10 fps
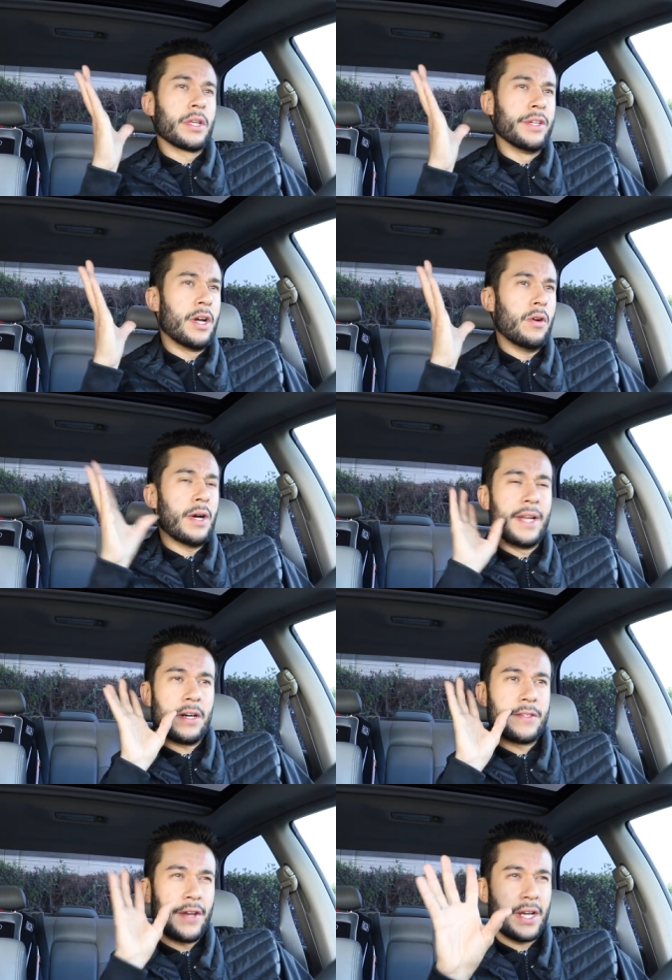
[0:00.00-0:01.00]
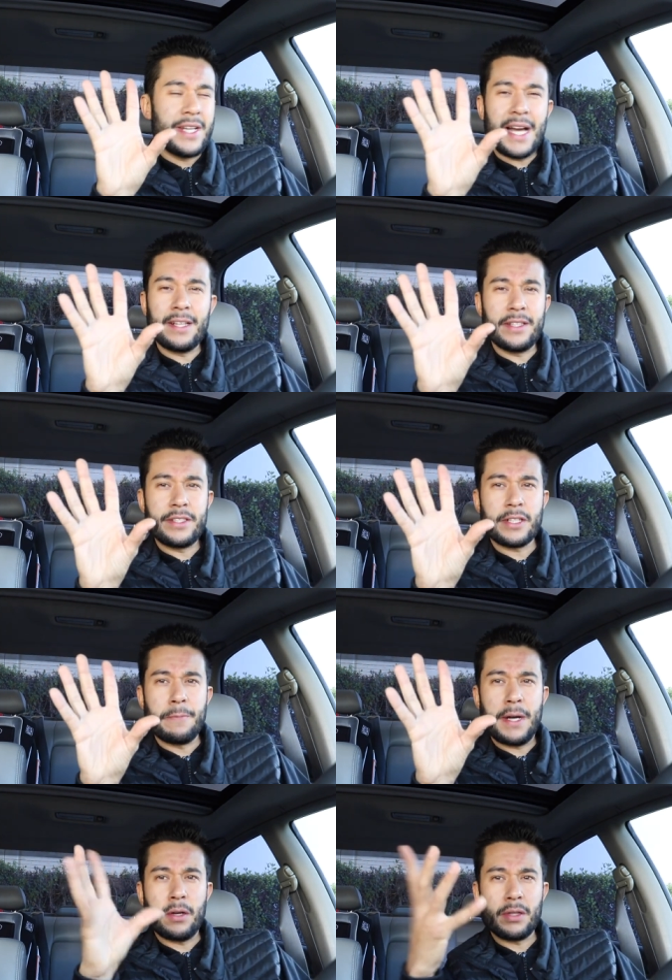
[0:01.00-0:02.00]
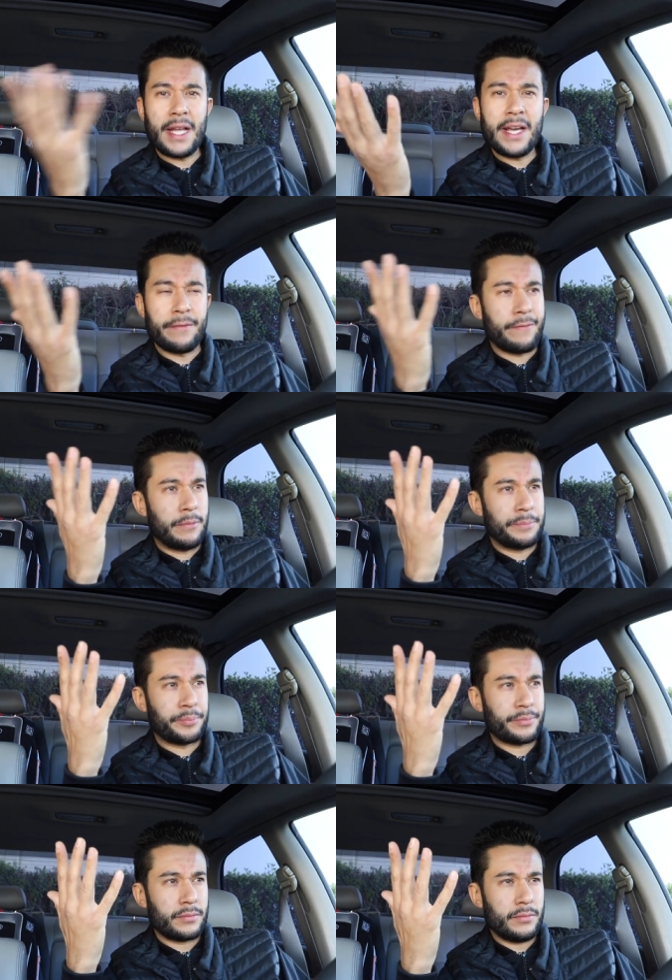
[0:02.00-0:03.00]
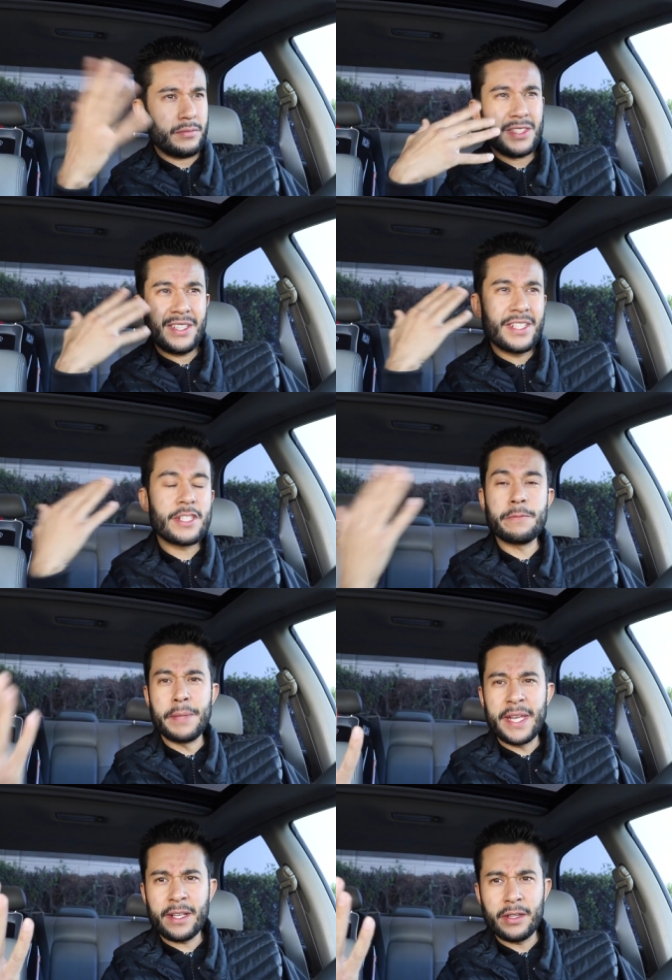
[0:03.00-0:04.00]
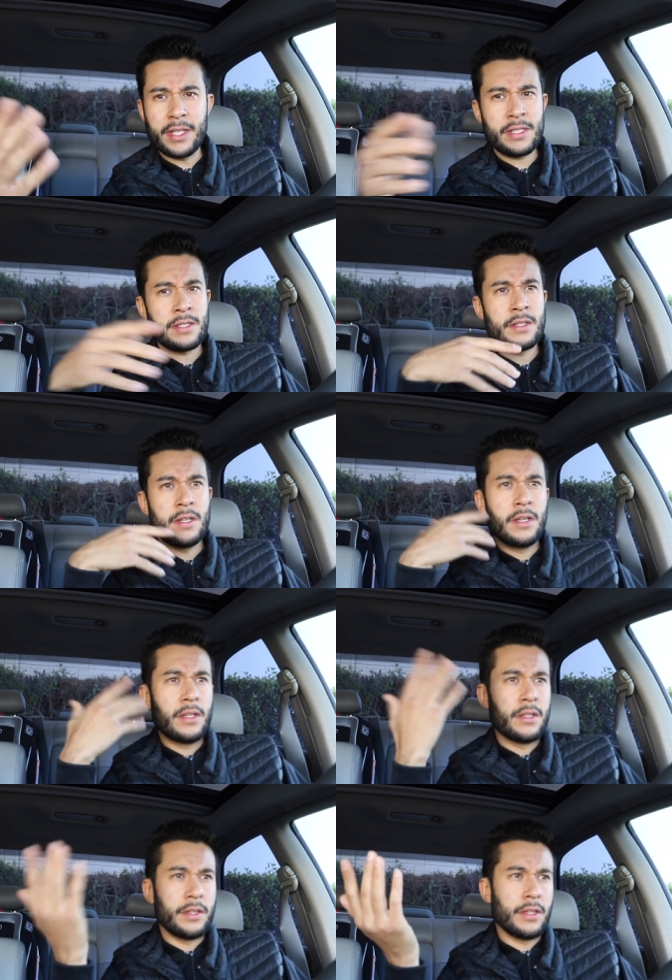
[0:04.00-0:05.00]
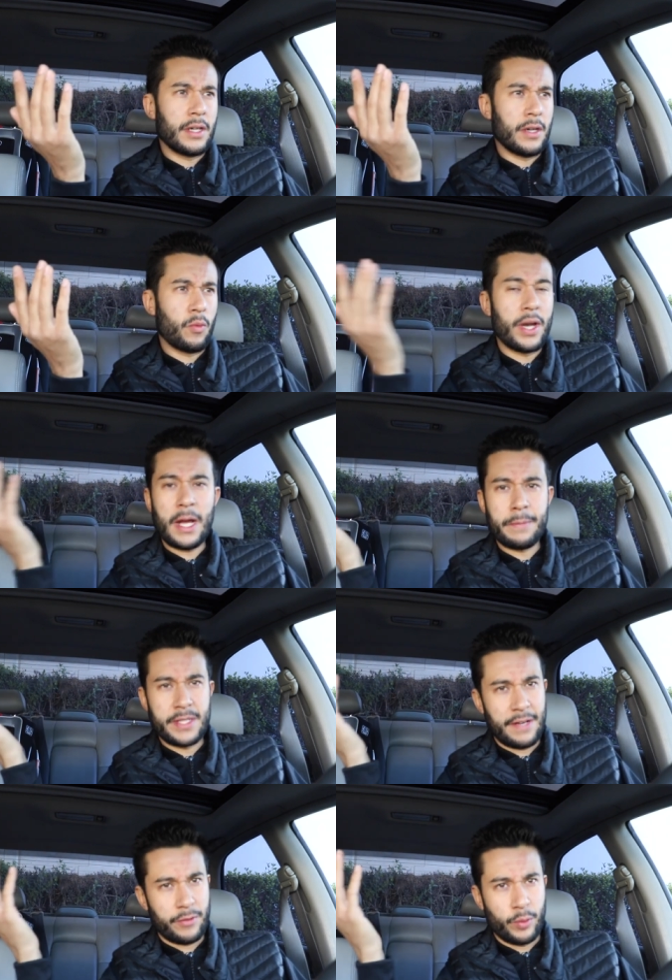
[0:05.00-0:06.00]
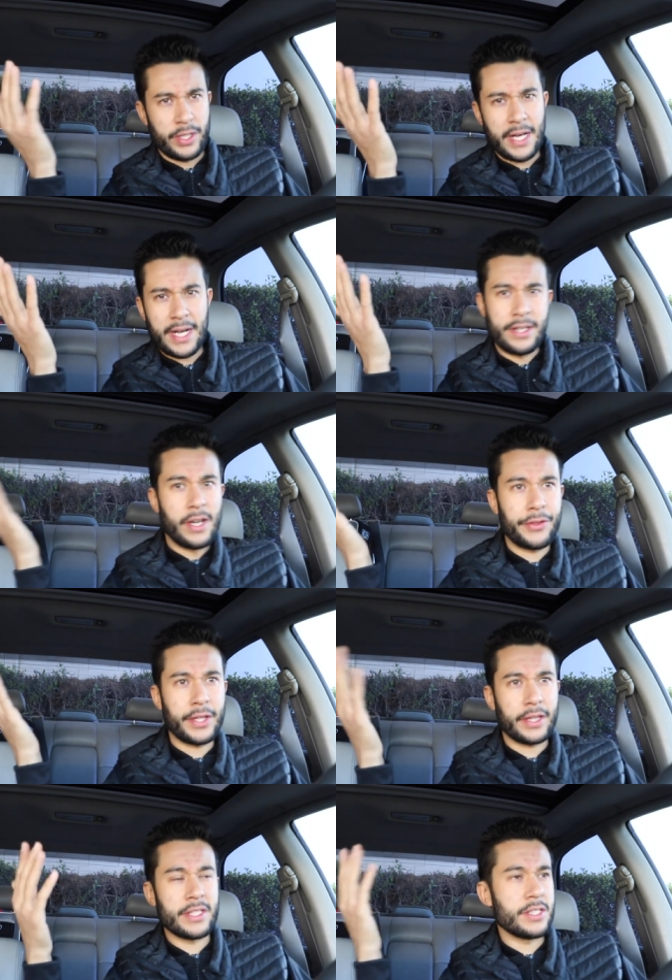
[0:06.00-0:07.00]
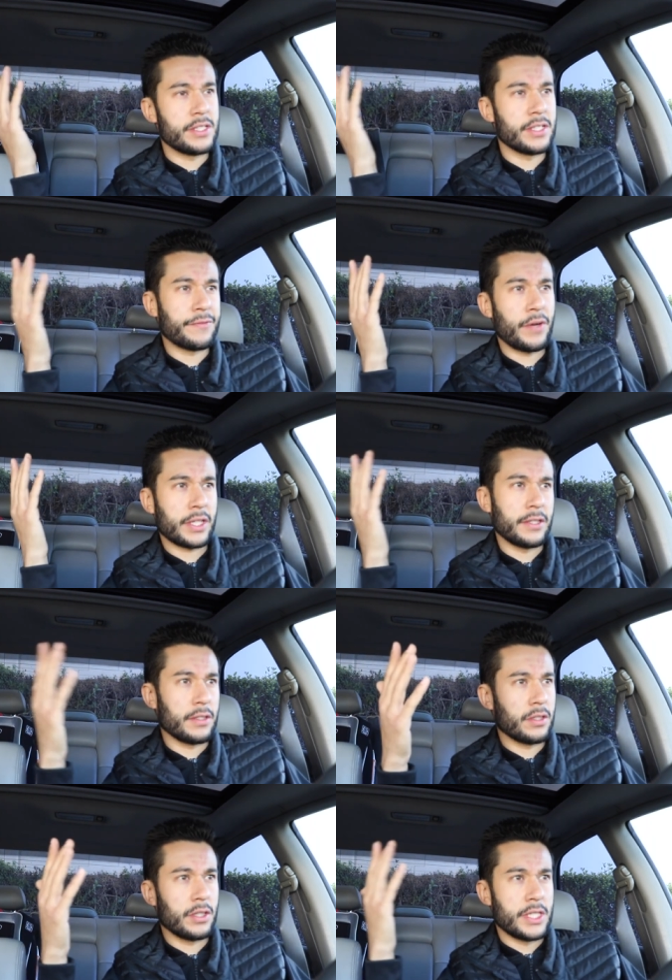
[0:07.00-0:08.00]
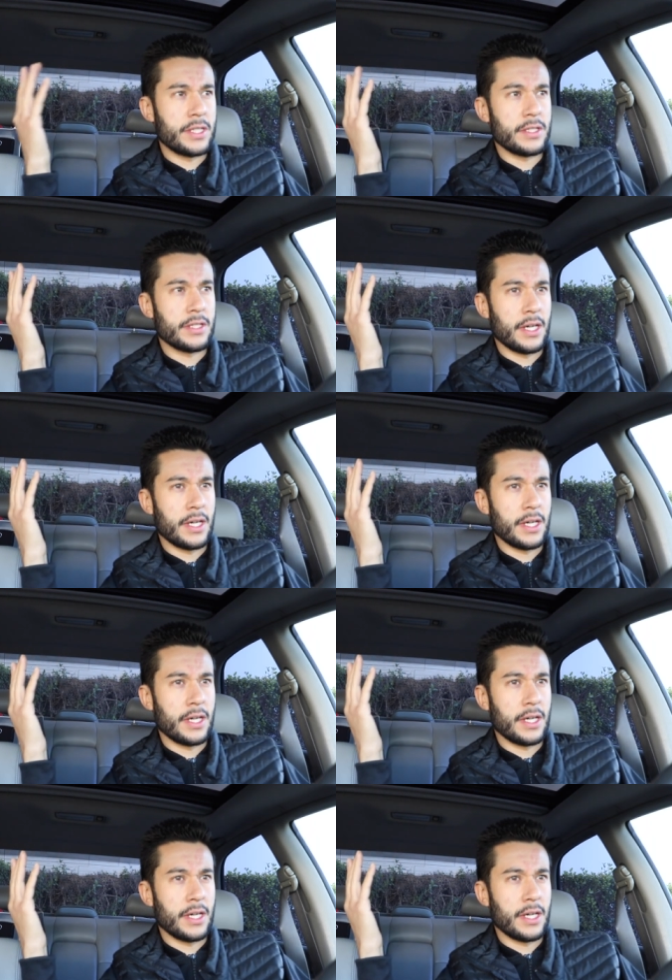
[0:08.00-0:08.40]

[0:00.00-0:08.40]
you know, and I was very nihilistic about life. This is meaningless. Uh, what happens after we die? Nothing. This is just fucking. This is